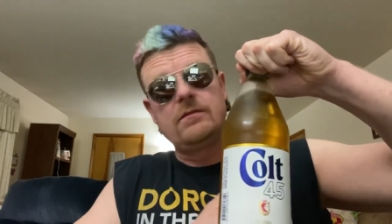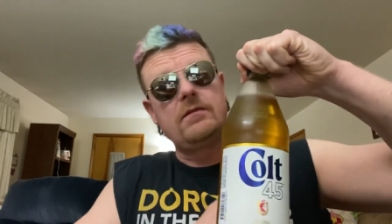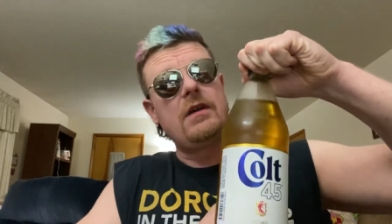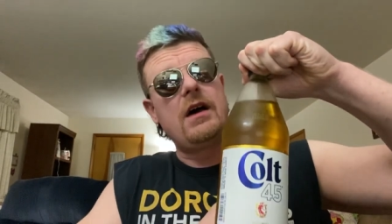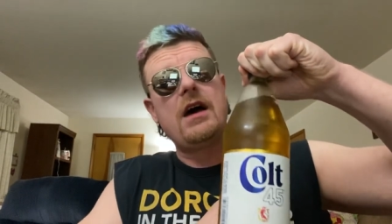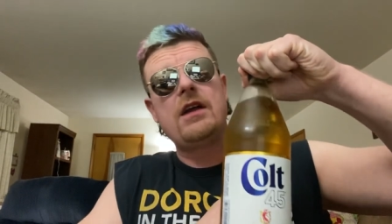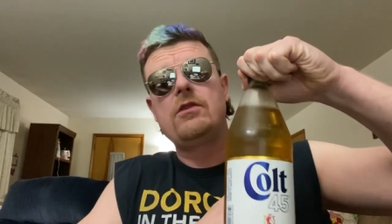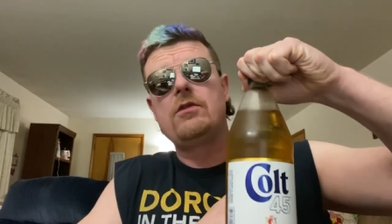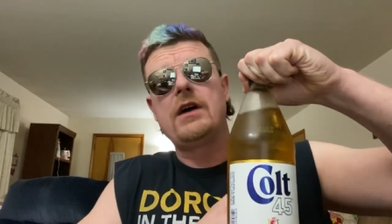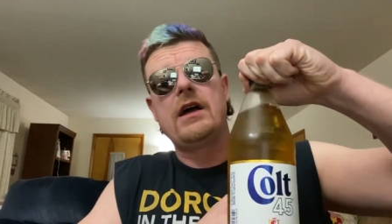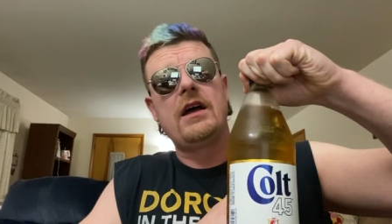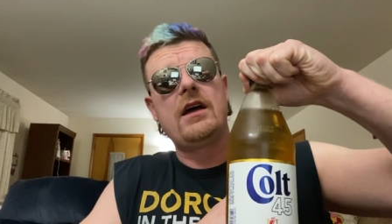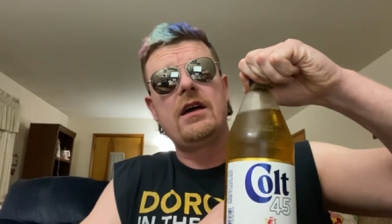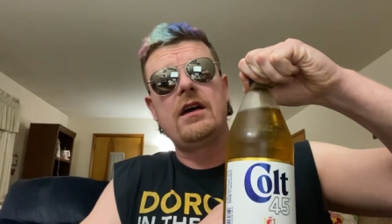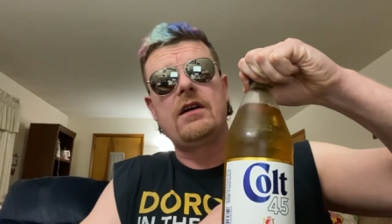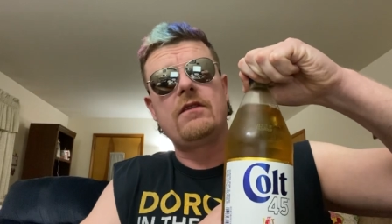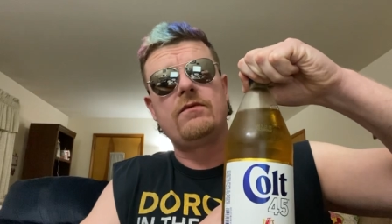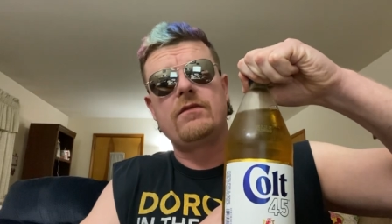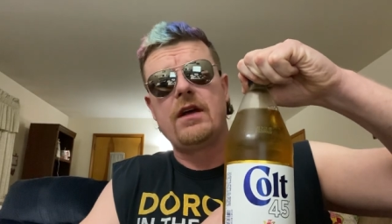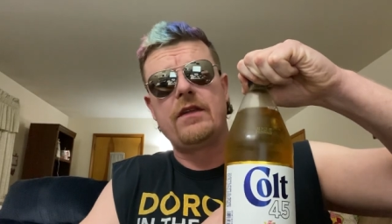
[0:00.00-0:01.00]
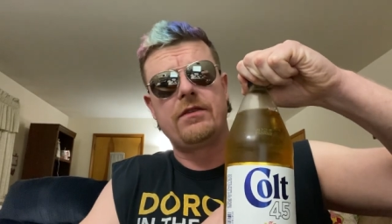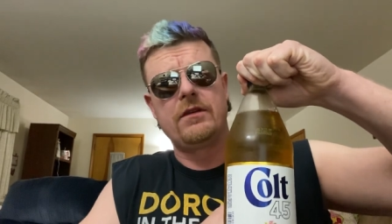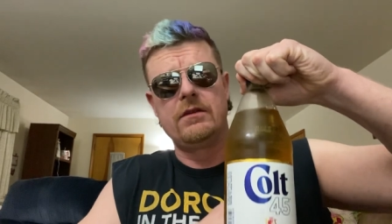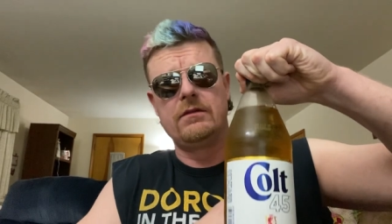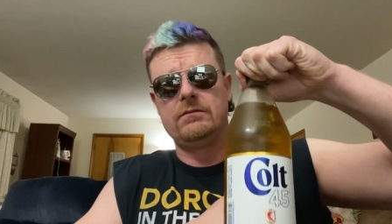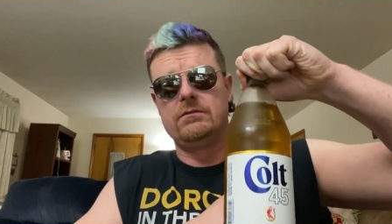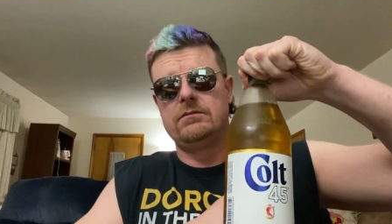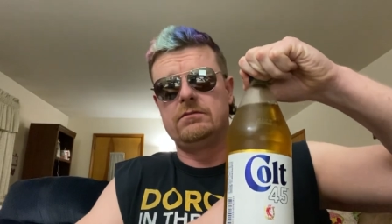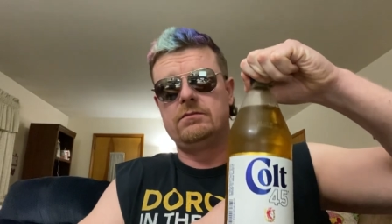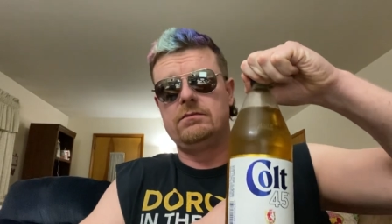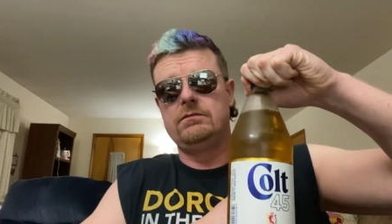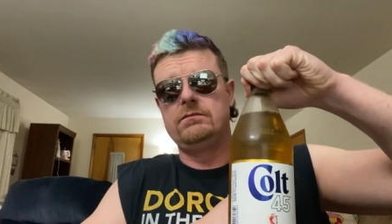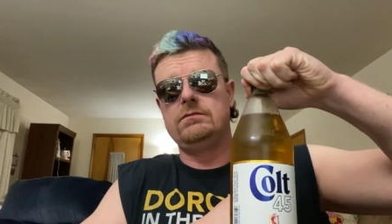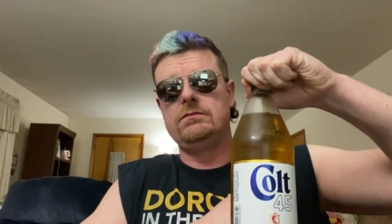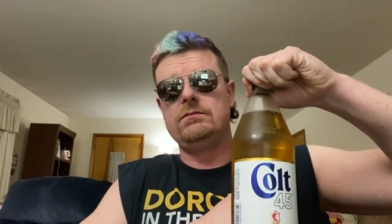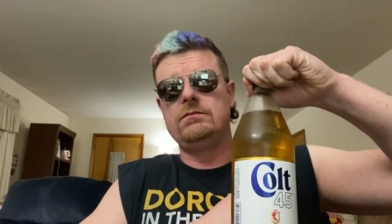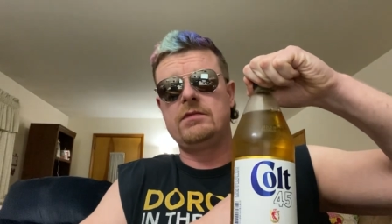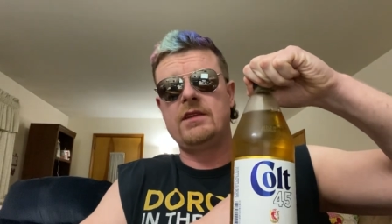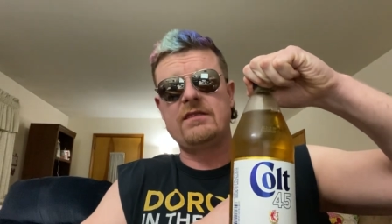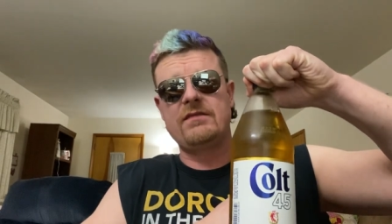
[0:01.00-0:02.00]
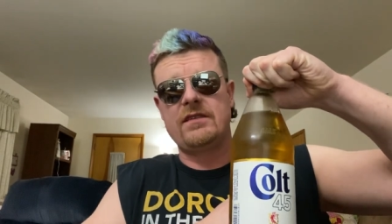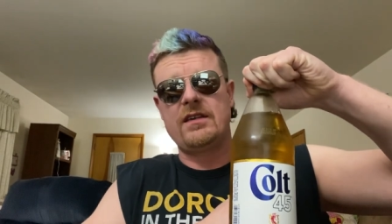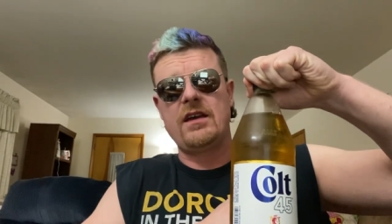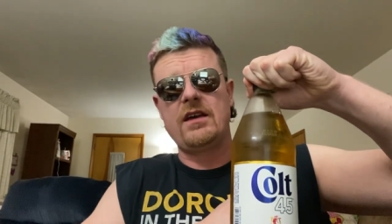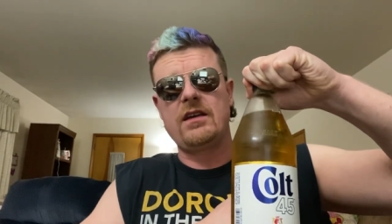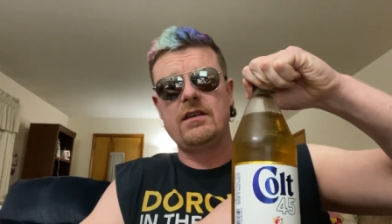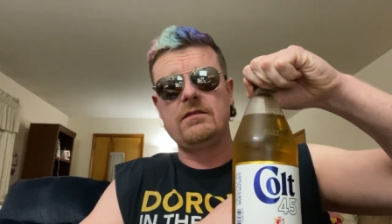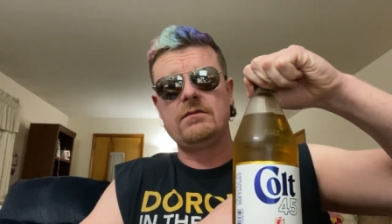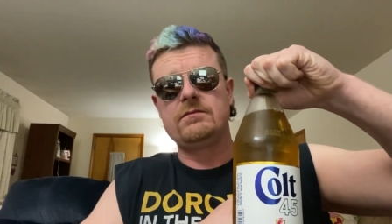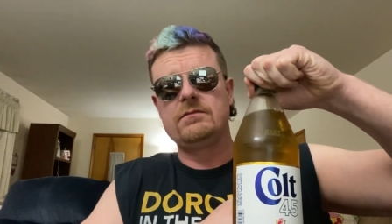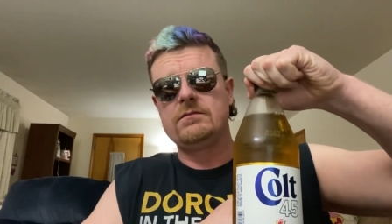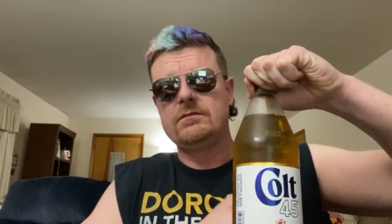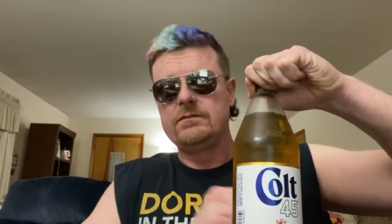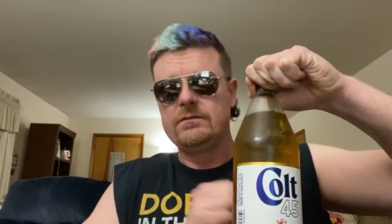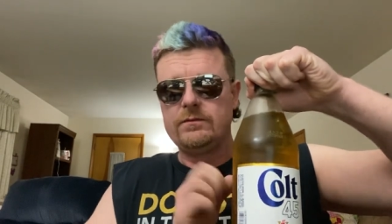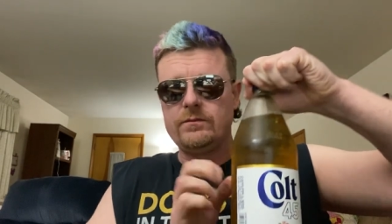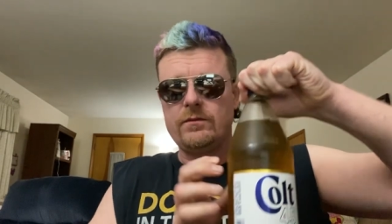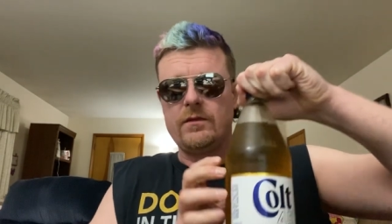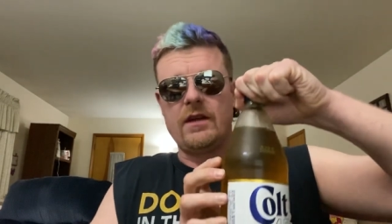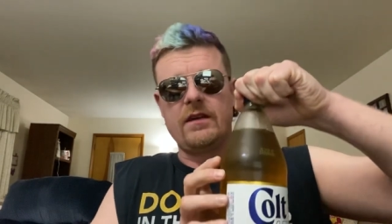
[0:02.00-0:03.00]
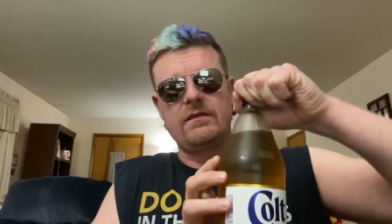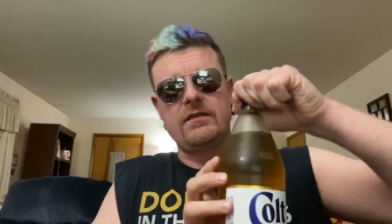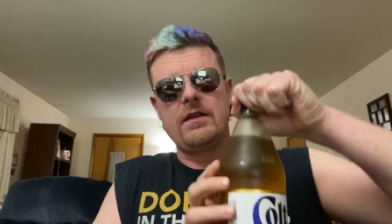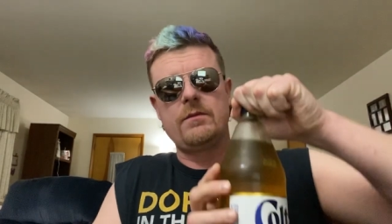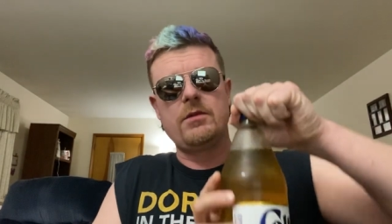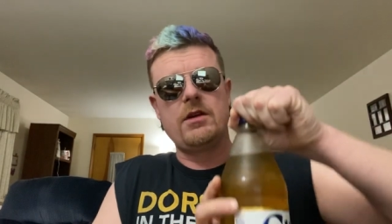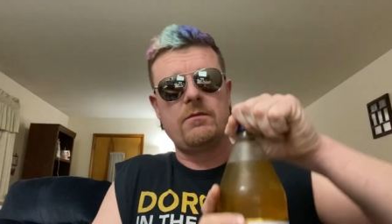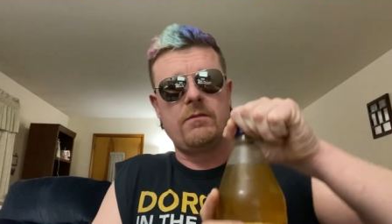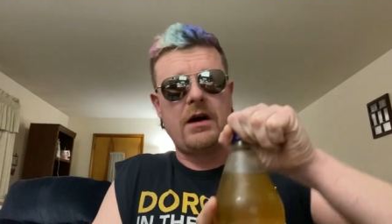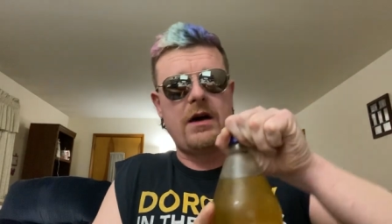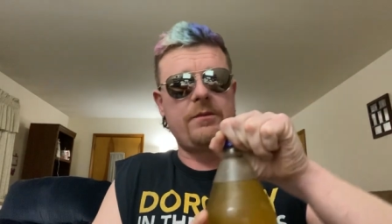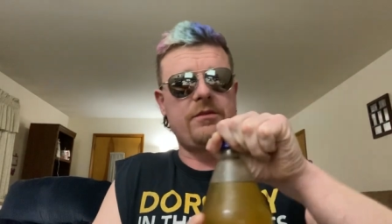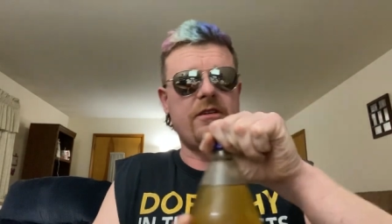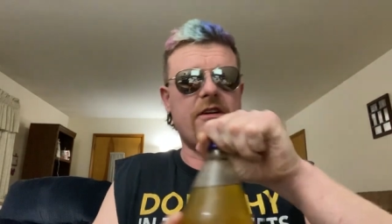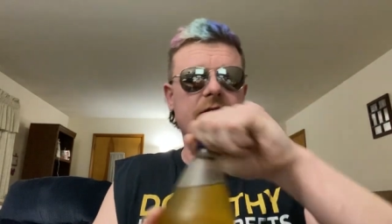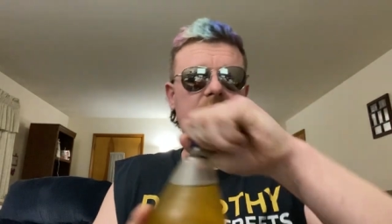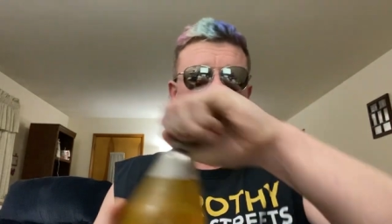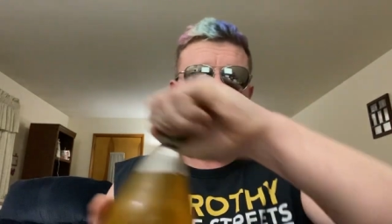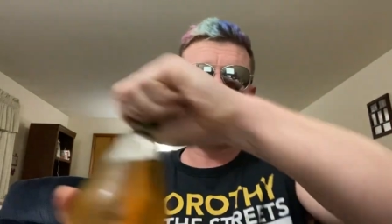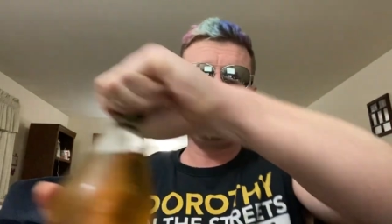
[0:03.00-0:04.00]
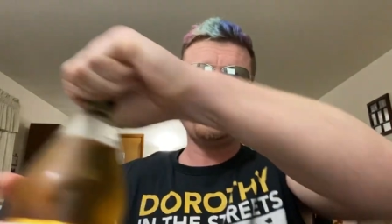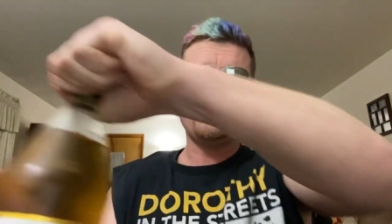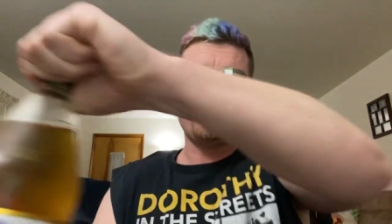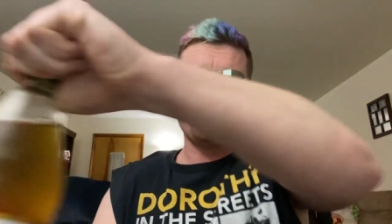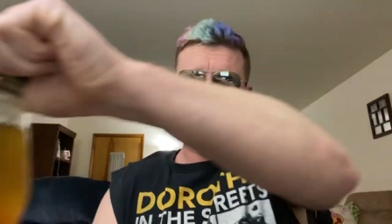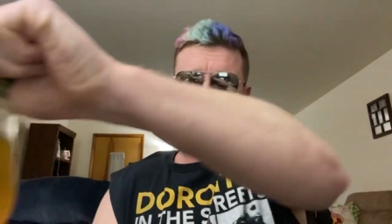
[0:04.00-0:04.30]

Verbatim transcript: I don't have nothing to say, except your mom sucks good dick.